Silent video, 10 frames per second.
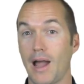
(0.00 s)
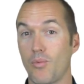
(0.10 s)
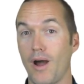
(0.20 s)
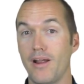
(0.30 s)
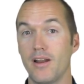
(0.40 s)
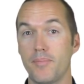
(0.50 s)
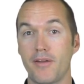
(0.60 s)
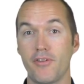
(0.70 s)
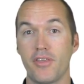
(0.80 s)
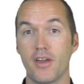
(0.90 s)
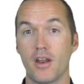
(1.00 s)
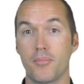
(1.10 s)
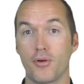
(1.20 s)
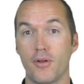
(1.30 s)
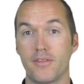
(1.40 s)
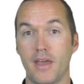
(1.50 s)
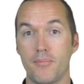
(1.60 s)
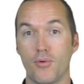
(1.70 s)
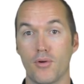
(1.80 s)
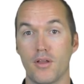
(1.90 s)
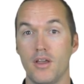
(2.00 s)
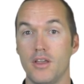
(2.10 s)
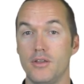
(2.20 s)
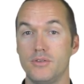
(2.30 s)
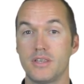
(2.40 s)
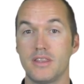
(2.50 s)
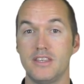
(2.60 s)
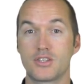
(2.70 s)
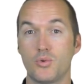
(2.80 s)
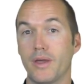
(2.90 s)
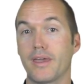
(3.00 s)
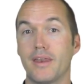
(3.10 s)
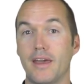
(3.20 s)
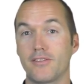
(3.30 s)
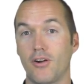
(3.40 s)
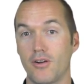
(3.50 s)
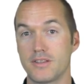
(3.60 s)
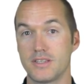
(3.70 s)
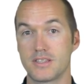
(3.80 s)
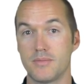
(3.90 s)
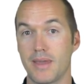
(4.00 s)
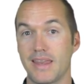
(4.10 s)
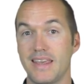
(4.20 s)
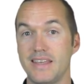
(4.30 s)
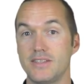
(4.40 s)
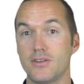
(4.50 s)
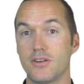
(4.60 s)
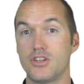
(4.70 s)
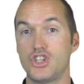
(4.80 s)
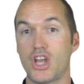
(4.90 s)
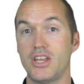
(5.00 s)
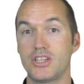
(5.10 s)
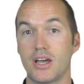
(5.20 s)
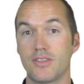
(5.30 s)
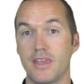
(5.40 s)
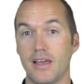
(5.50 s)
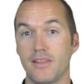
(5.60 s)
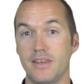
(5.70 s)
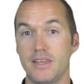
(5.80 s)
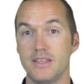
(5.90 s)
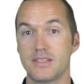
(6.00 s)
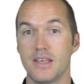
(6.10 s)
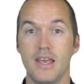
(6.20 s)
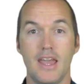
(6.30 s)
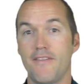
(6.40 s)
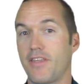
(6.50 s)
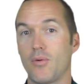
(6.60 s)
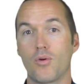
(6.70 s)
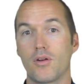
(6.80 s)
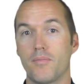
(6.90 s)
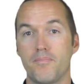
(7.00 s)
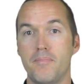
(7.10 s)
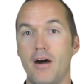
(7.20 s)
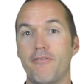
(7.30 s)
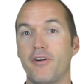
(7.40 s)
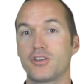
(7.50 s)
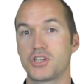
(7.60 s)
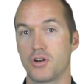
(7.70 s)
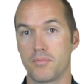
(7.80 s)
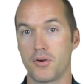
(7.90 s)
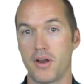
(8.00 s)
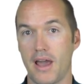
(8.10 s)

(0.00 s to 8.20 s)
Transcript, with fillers: I wired up everything on a prototype board using these quick connect harnesses to make it easier to change out the LEDs if they were to malfunction or burn